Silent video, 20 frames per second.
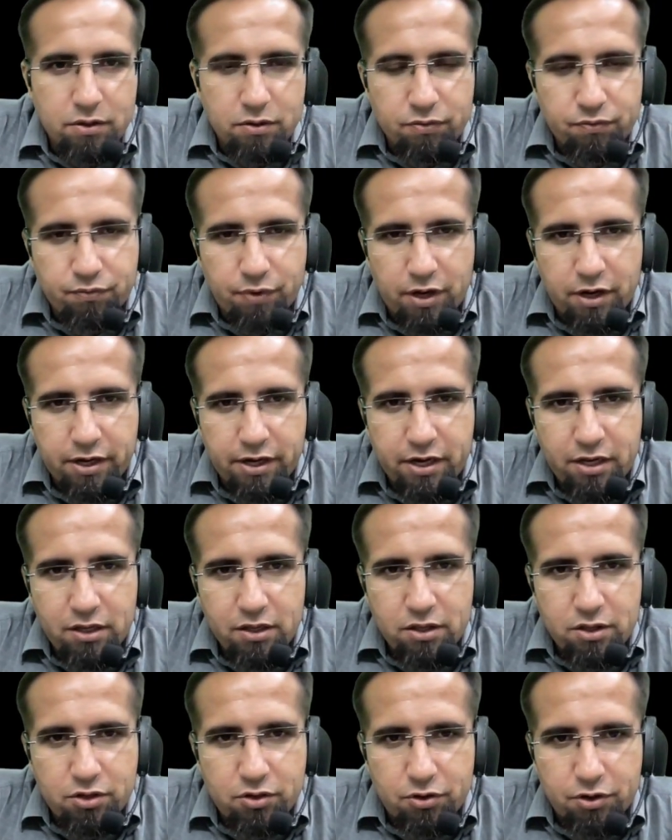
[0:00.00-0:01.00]
fill it in
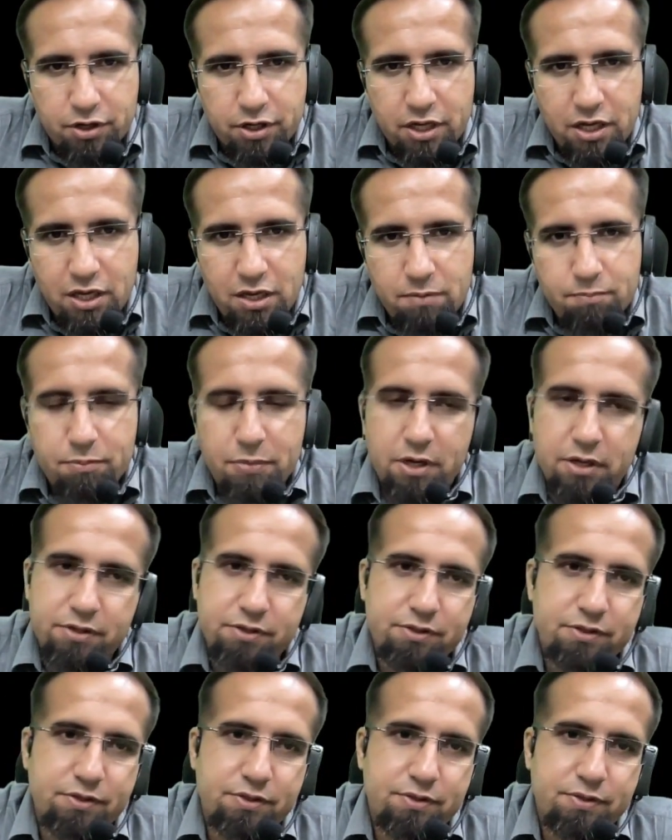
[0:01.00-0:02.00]
30
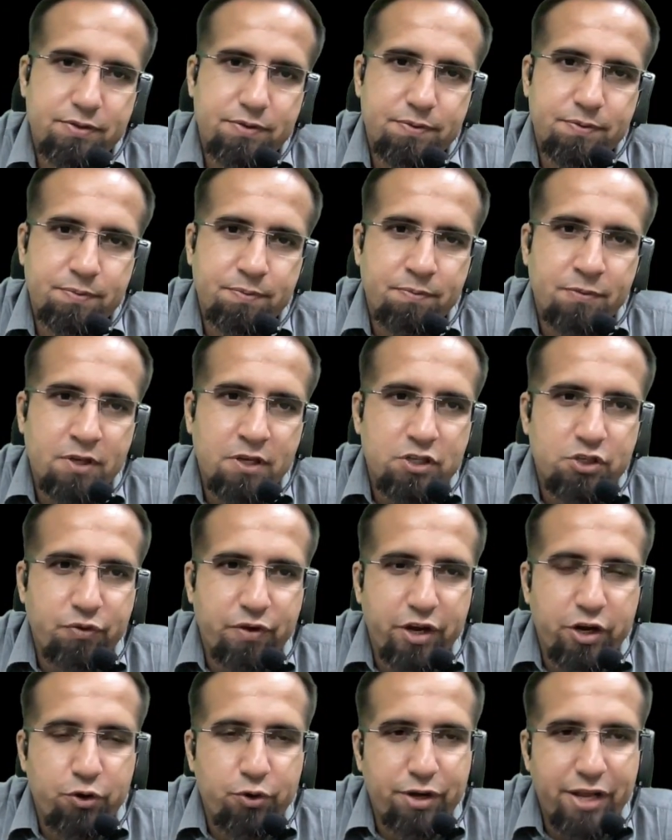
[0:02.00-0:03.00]
minutes. So when
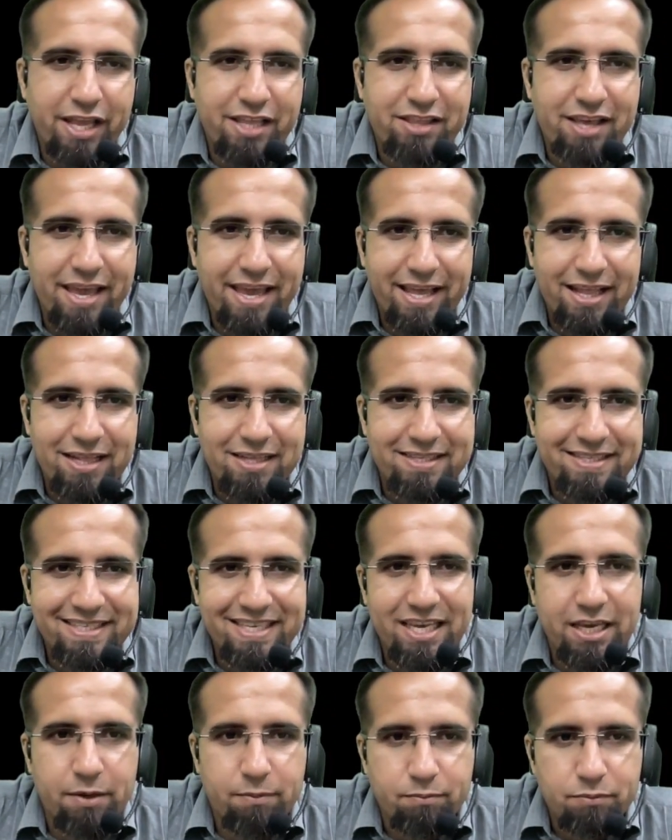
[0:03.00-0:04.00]
you do take the
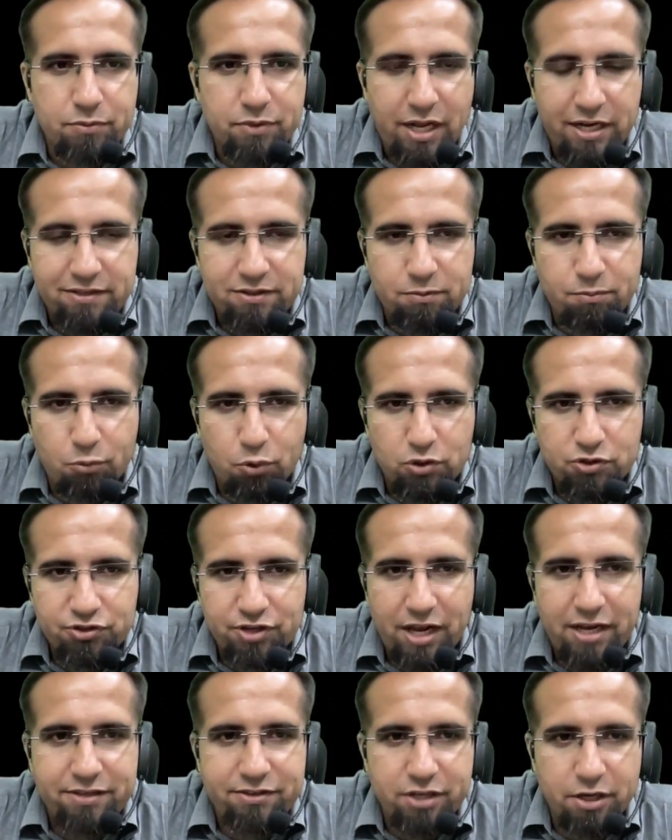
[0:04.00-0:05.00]
LCM, that's the most
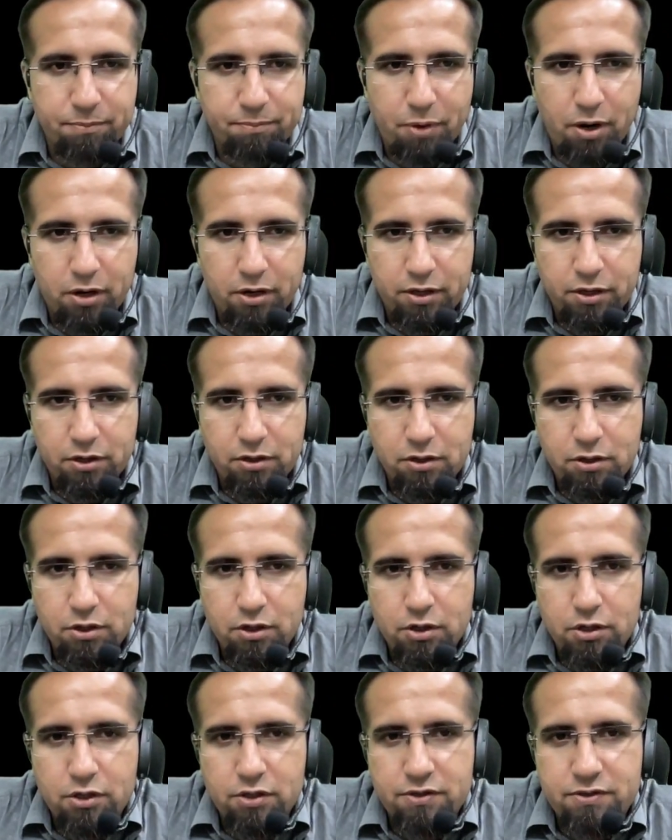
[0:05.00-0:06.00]
challenging part here.
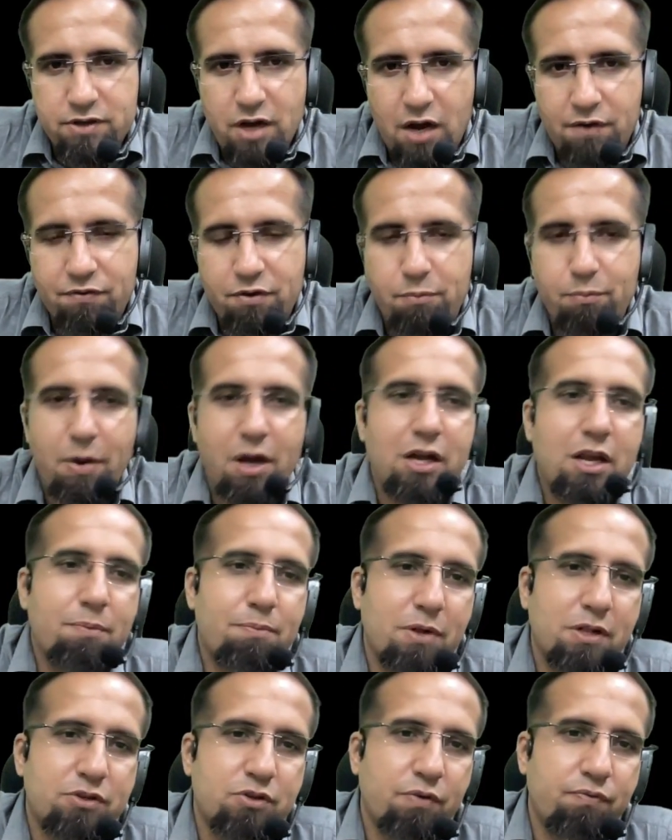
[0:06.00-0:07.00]
Start from
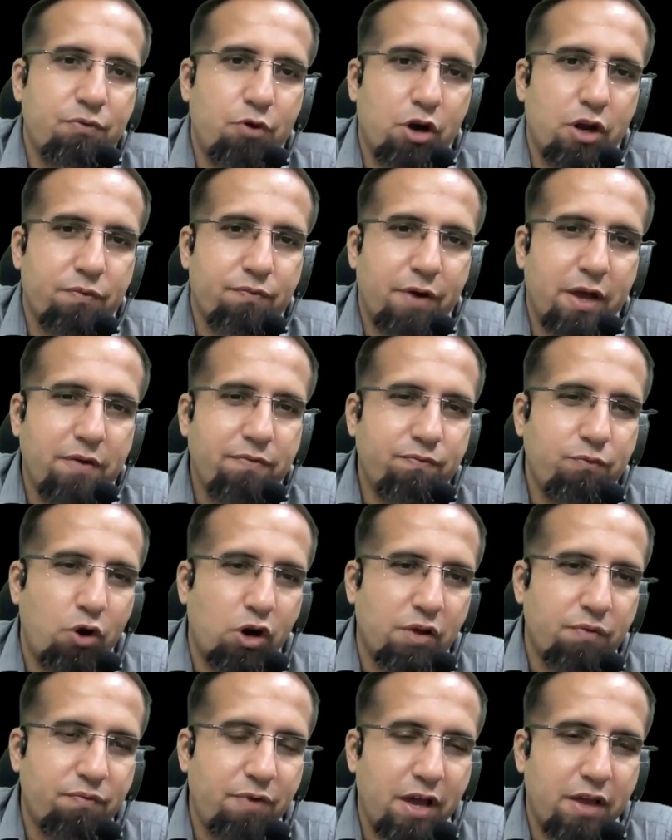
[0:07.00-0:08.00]
multiples of 45.
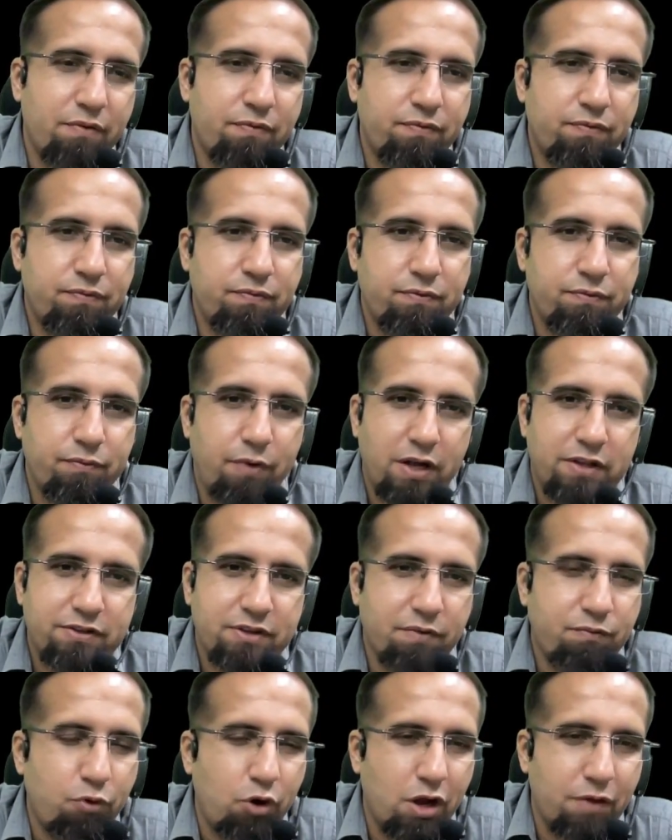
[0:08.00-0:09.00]
45 ones
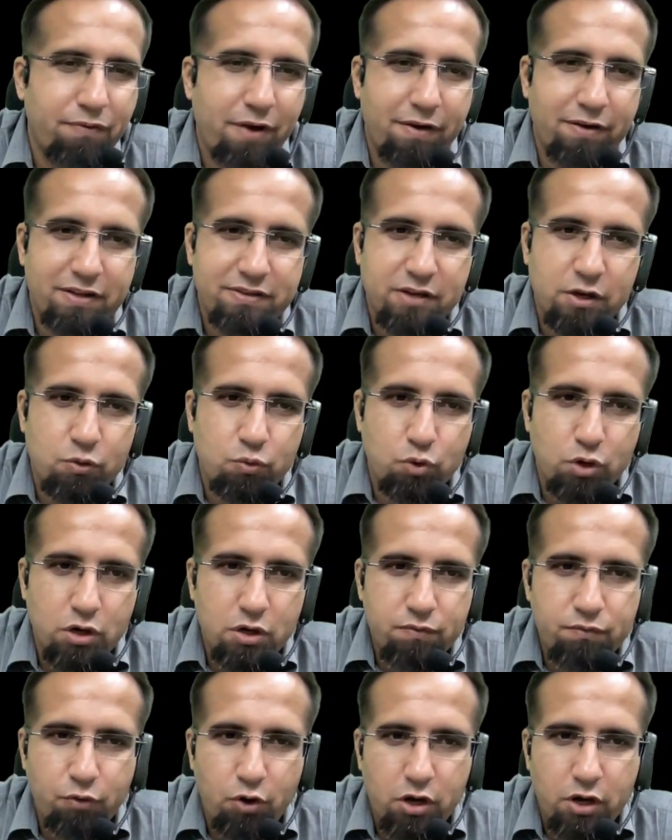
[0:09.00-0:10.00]
are 45, doesn't
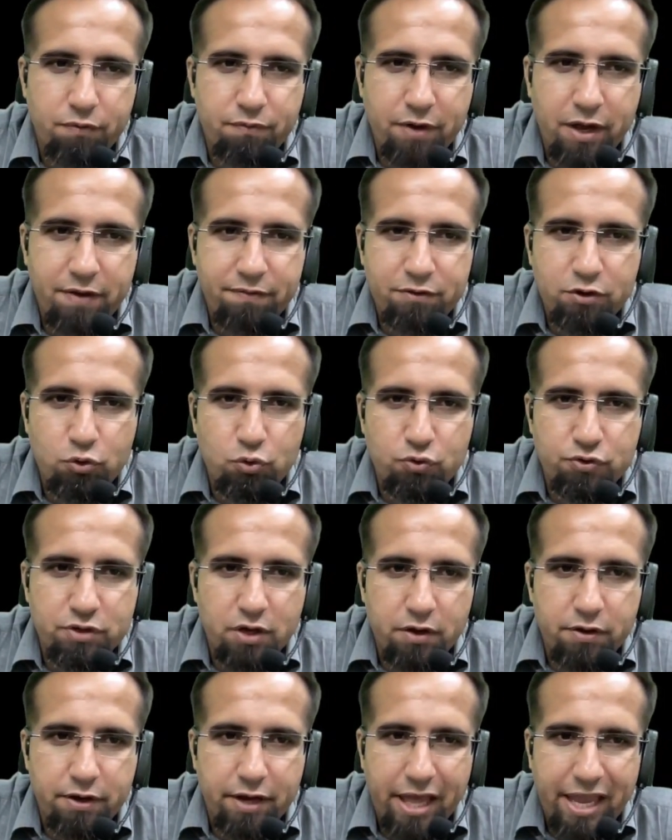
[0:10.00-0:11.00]
work. 45 twos
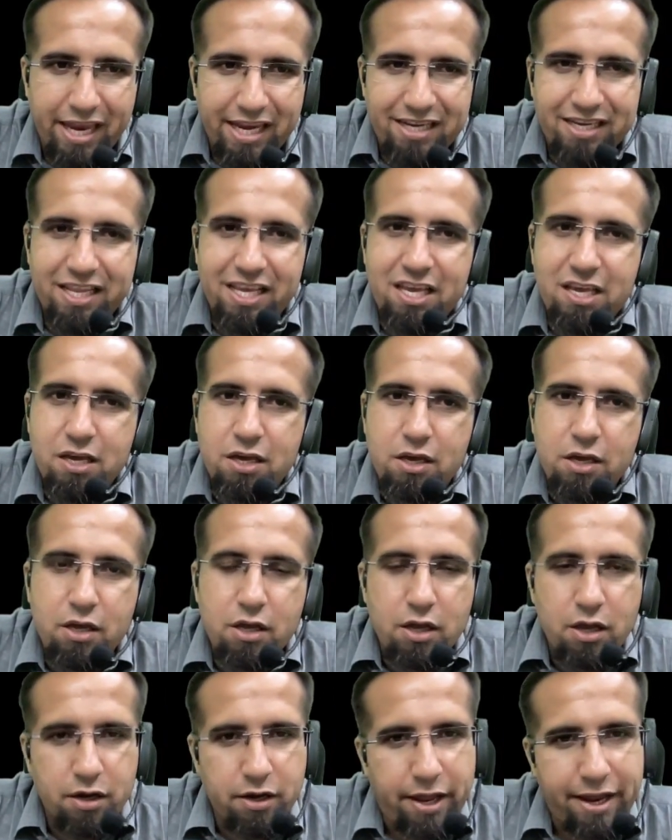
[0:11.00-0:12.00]
are 90.
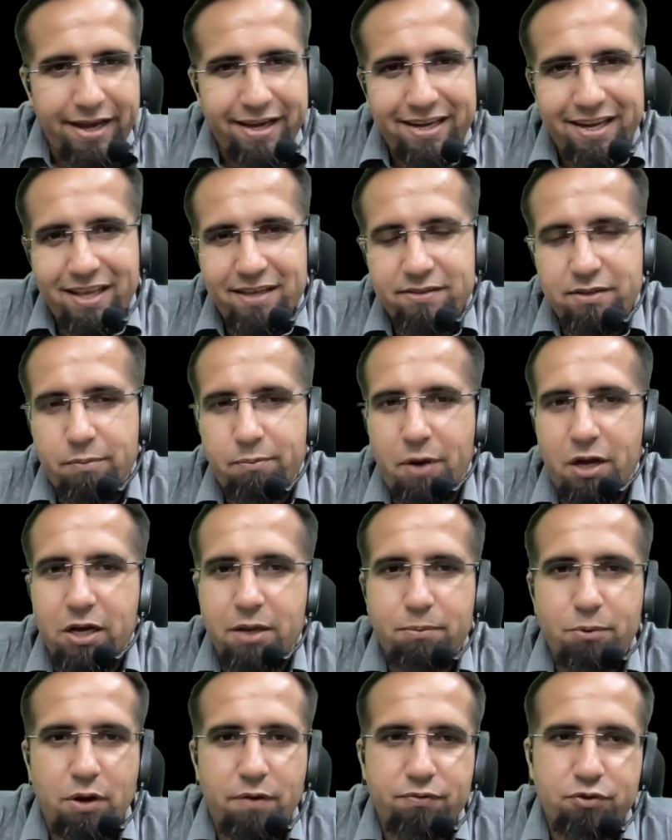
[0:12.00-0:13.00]
90 is a
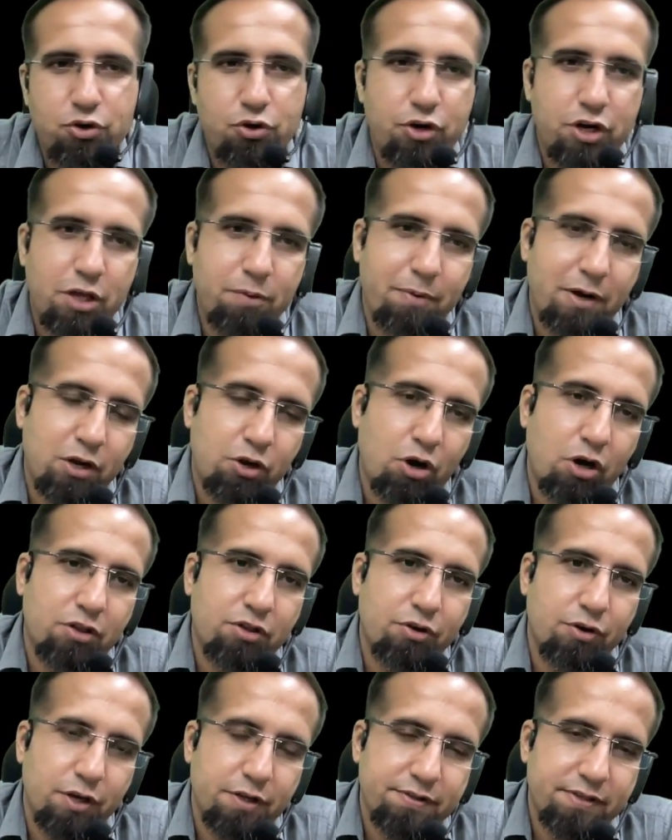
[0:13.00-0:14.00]
multiple of 30 but not
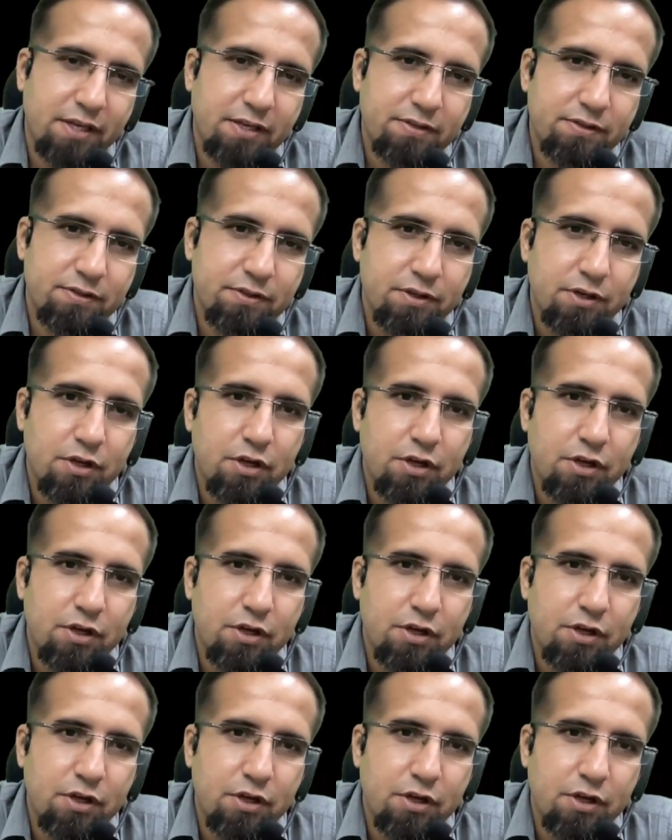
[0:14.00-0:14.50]
36.